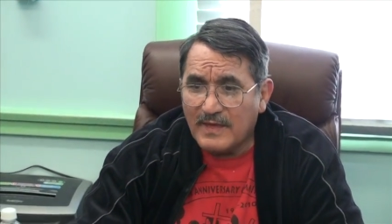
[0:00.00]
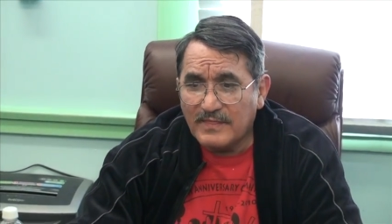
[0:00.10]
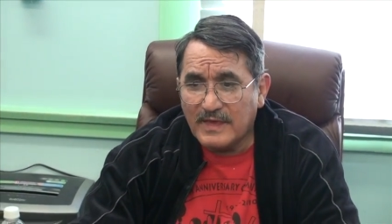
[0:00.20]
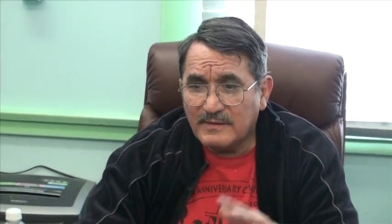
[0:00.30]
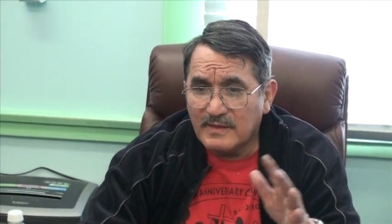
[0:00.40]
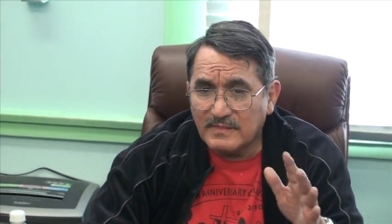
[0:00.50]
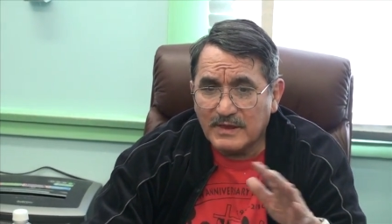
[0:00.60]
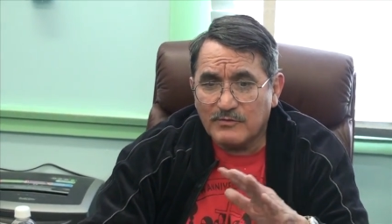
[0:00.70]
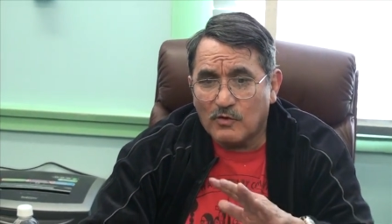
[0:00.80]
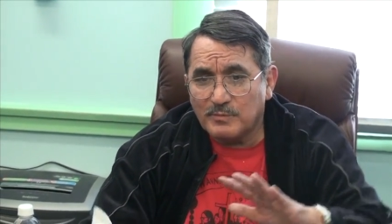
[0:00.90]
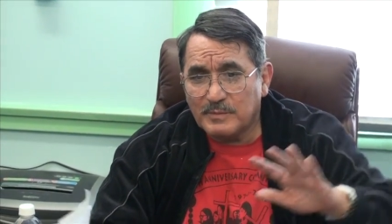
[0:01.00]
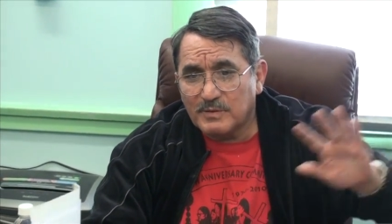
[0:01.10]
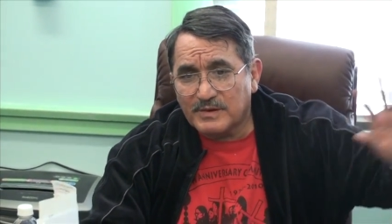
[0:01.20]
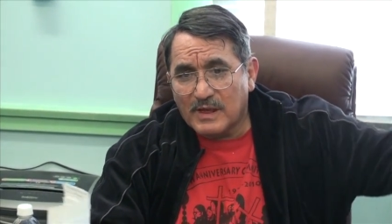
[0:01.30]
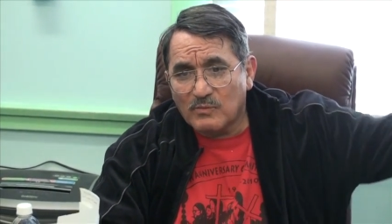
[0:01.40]
And then they broke
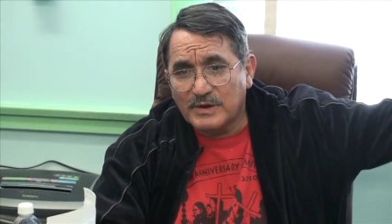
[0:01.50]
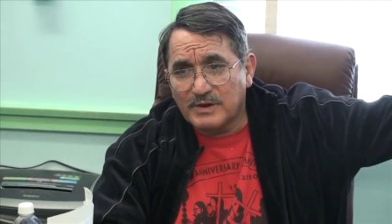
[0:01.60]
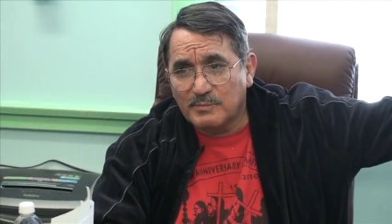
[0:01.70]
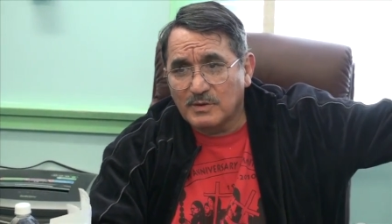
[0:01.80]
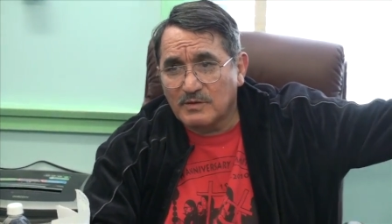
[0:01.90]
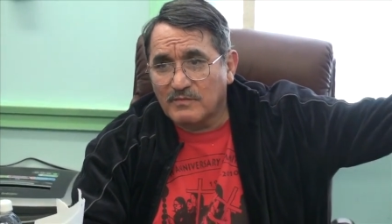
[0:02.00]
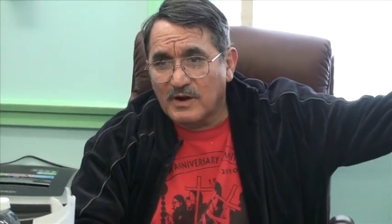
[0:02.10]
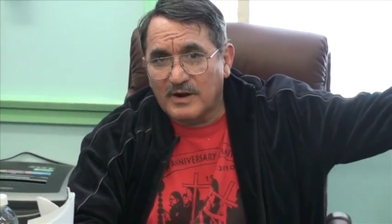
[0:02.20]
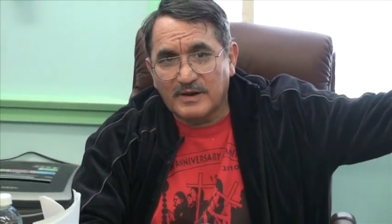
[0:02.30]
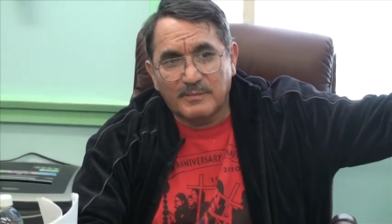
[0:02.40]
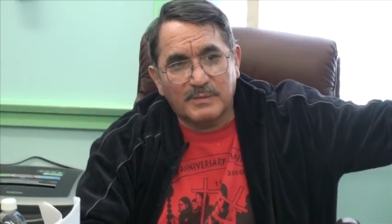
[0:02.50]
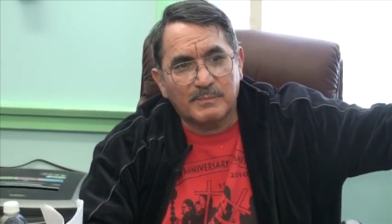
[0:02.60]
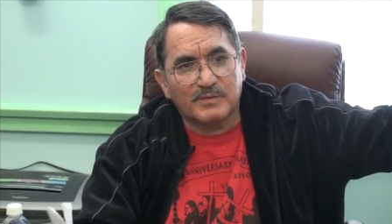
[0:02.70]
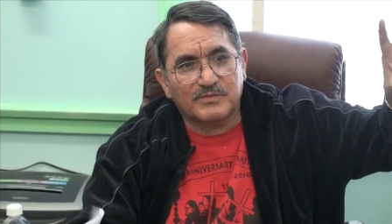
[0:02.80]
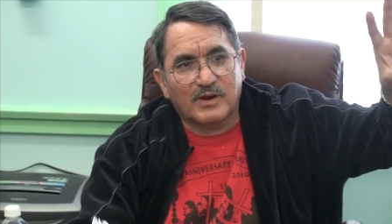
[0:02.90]
people down with the boulevard and
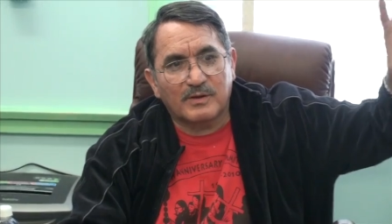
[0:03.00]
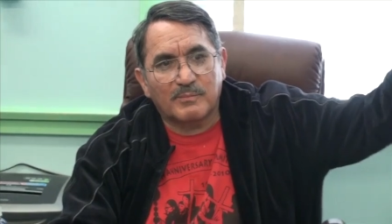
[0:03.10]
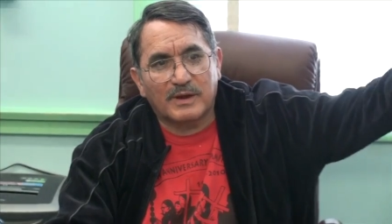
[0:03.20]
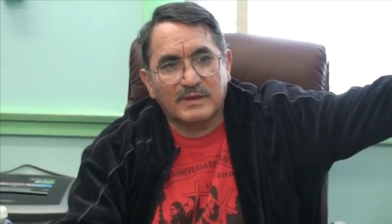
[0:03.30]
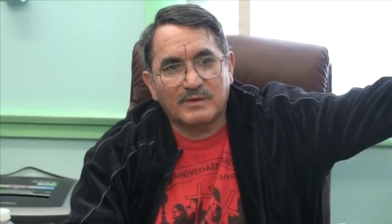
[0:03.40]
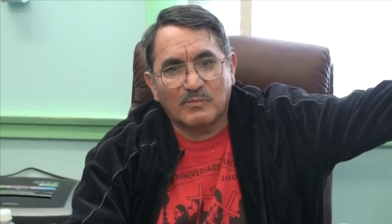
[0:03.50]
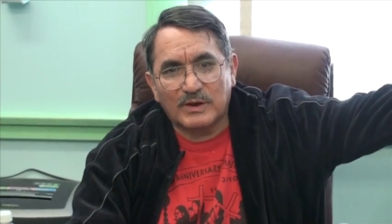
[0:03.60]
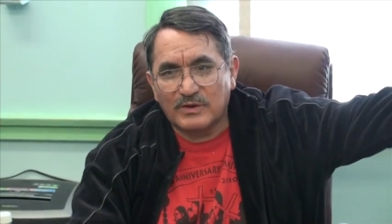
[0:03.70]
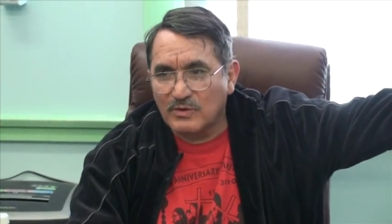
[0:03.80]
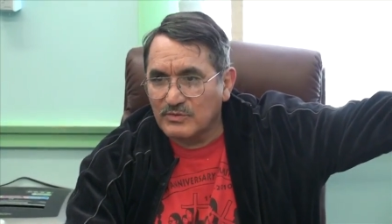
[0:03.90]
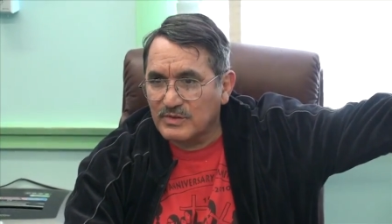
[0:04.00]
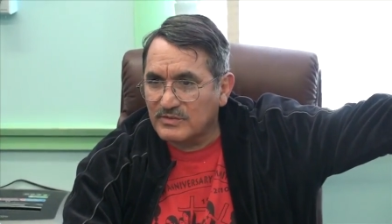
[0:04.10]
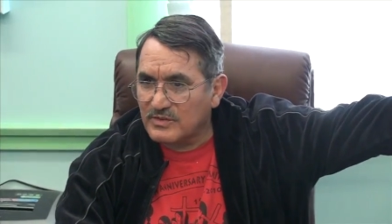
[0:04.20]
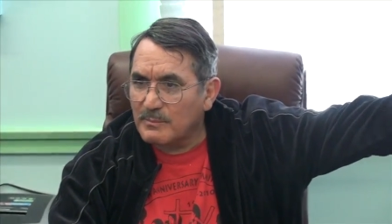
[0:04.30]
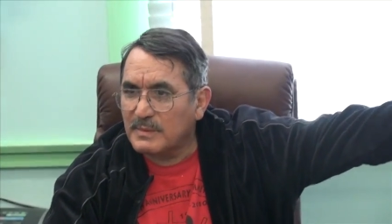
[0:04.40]
people started breaking windows
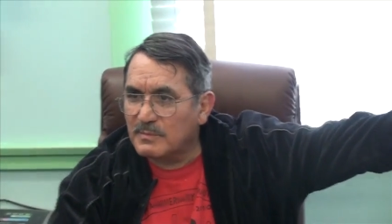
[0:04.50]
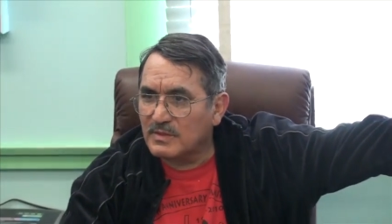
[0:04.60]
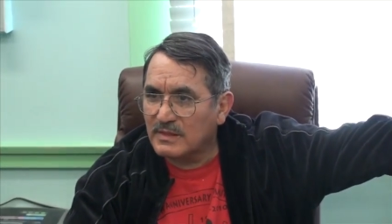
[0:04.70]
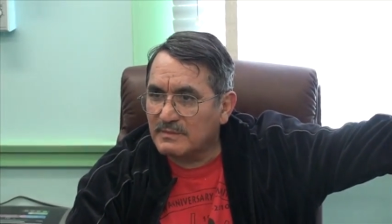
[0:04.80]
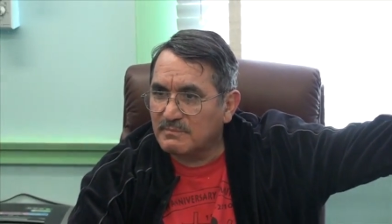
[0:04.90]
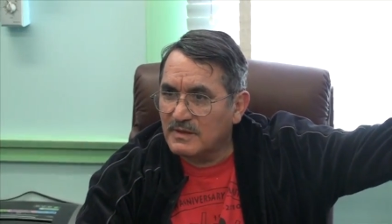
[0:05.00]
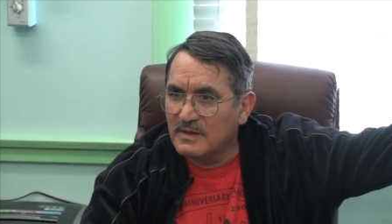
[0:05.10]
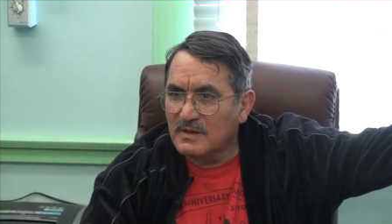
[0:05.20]
and some people were